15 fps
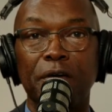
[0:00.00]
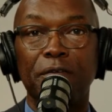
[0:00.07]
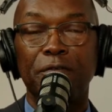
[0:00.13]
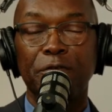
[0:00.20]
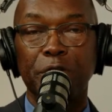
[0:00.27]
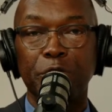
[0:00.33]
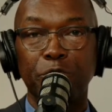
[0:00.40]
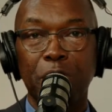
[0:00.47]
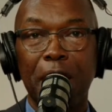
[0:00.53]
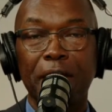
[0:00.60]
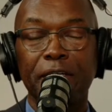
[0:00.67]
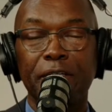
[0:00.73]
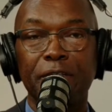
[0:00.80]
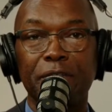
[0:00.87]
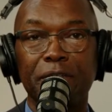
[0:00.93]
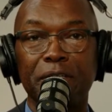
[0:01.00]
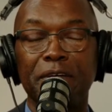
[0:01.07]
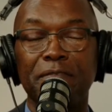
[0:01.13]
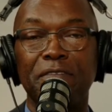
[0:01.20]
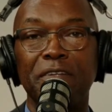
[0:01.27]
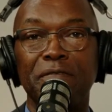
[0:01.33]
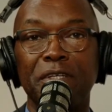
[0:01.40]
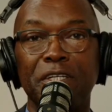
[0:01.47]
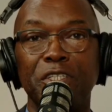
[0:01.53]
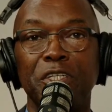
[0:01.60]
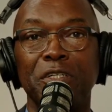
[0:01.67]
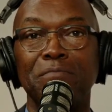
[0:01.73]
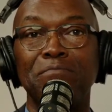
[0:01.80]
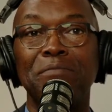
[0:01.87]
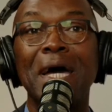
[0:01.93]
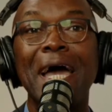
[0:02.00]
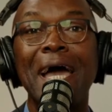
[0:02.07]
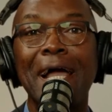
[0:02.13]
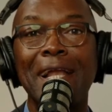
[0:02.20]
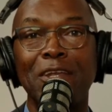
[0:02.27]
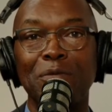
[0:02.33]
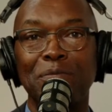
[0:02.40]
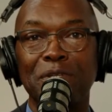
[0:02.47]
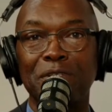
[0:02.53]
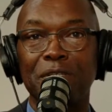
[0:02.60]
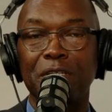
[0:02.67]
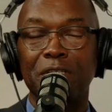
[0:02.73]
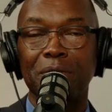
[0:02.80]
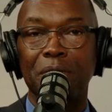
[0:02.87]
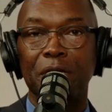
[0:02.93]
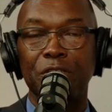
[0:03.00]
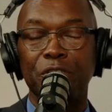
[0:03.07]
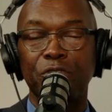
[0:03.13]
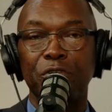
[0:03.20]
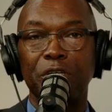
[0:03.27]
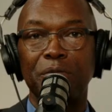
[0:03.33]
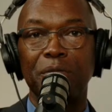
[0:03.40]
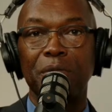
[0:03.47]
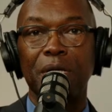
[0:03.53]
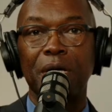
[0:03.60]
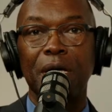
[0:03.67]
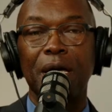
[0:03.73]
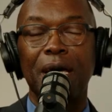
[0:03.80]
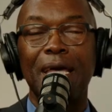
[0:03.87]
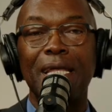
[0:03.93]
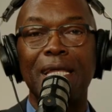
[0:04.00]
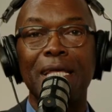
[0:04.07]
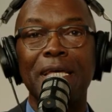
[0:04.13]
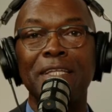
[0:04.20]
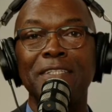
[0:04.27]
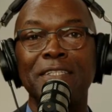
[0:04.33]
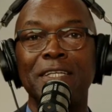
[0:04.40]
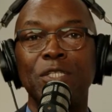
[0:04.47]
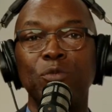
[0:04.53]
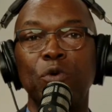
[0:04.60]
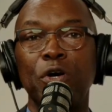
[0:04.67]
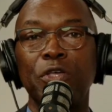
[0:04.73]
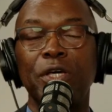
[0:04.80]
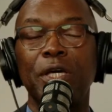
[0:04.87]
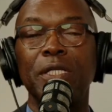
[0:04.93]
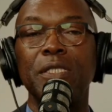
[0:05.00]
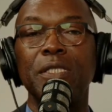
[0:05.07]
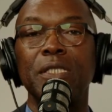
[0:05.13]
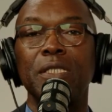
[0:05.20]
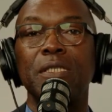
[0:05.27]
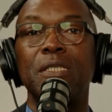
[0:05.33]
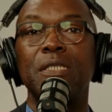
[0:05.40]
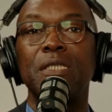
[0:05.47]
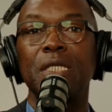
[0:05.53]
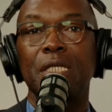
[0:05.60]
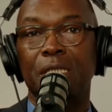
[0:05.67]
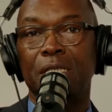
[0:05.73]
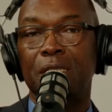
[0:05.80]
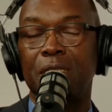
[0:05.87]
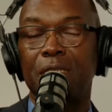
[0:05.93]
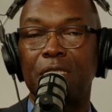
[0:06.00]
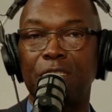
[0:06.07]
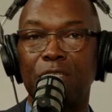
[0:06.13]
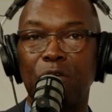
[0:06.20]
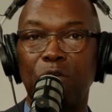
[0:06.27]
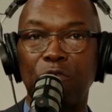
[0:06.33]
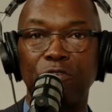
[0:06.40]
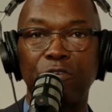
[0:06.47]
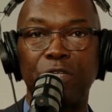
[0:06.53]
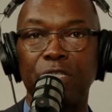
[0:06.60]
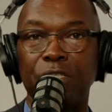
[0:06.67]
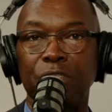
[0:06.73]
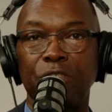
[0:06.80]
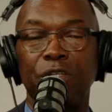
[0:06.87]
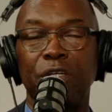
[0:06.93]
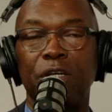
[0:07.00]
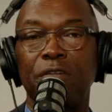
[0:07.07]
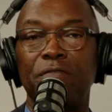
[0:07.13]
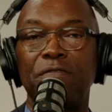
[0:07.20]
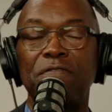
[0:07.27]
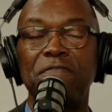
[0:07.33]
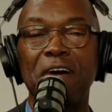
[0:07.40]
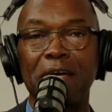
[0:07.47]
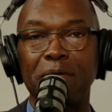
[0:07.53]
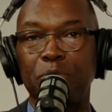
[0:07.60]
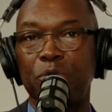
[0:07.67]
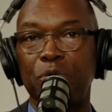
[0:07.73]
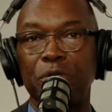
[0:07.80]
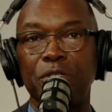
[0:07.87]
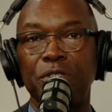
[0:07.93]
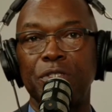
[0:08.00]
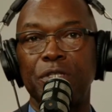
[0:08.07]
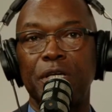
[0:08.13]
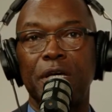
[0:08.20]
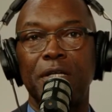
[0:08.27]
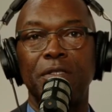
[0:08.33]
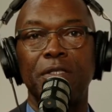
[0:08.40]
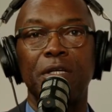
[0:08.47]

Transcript: free radical inflammation piling up in the bloodstream. And ladies, that's why you get these cysts in your ovaries, you get fibroids, you get